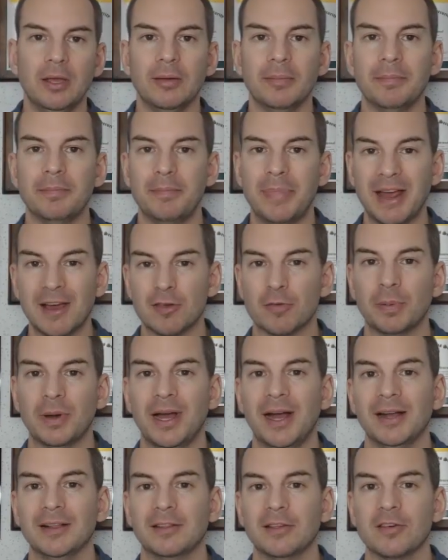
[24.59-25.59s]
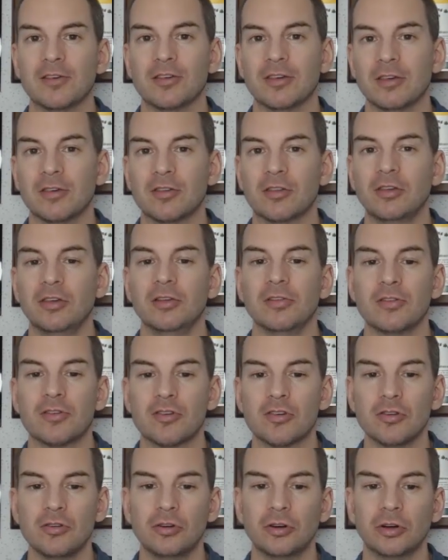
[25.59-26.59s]
Best practice is to
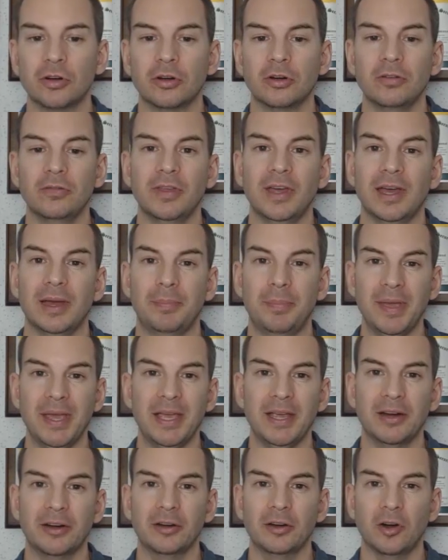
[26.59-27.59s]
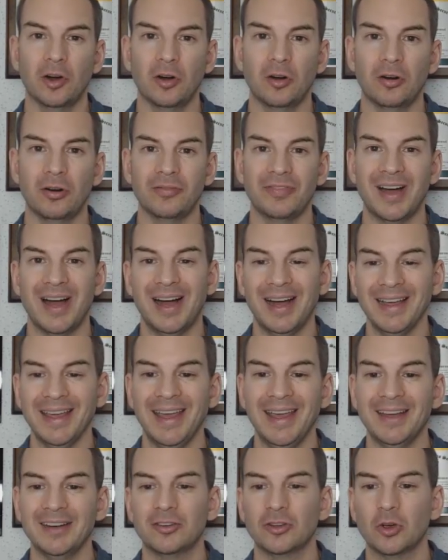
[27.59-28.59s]
ensure that a pair of
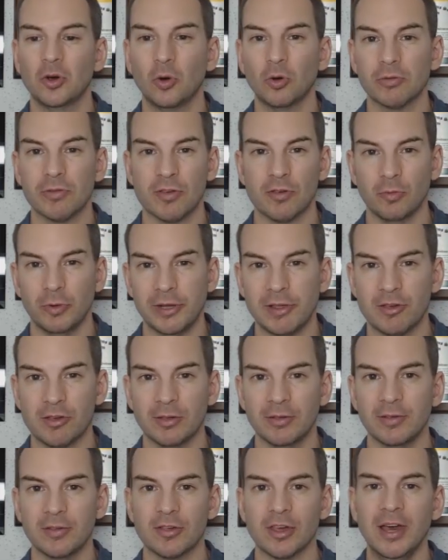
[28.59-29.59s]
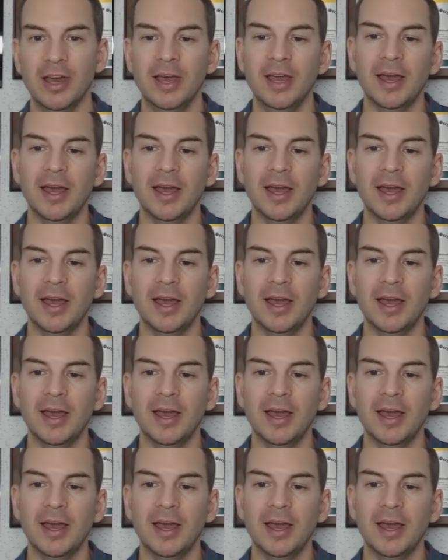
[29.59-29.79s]
high-end core switches